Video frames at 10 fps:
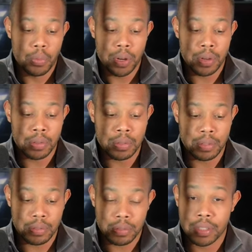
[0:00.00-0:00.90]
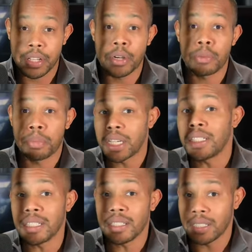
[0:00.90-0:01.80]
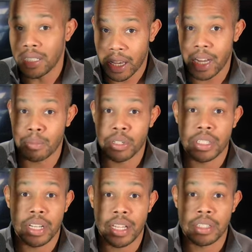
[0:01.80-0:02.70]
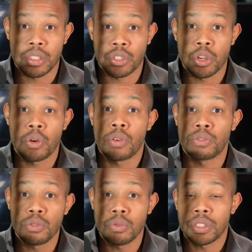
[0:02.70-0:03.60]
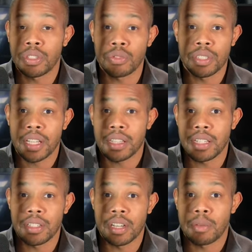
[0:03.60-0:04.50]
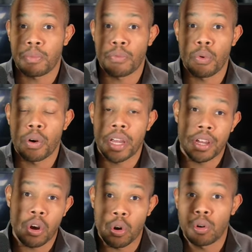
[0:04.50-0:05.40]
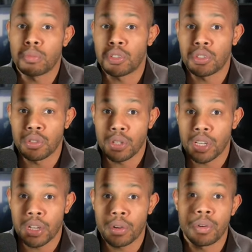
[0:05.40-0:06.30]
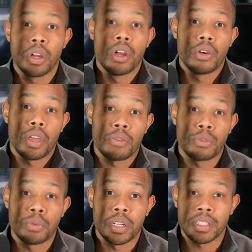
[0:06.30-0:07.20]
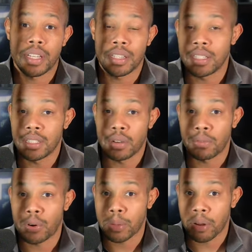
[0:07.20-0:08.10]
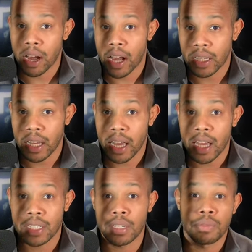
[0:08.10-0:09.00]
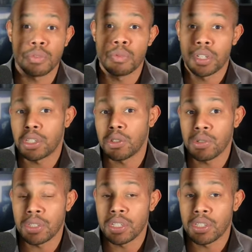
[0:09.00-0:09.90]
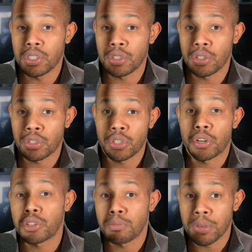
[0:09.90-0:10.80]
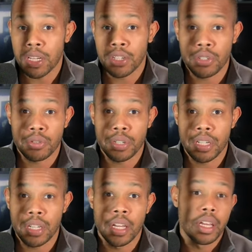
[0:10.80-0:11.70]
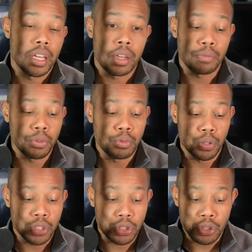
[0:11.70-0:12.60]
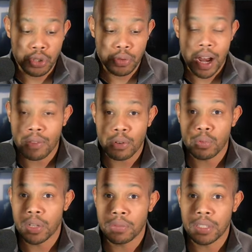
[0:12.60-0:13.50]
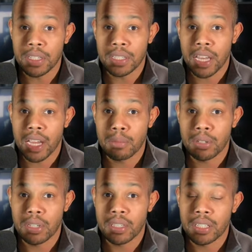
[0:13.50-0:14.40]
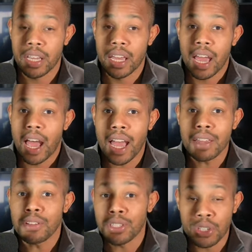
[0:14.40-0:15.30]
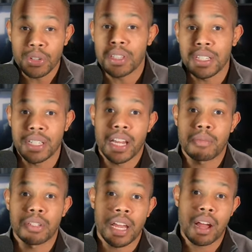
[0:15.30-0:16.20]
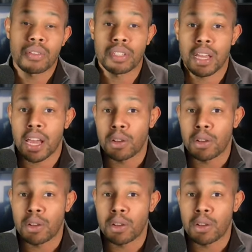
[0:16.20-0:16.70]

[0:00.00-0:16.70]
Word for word: Well, they're PTZ cameras in essence. So if you want to set these up for a home studio, if you want to set these up for a podcast, if you want to use these in your church ministry, if you want to travel with these cameras, I even took these cameras outside,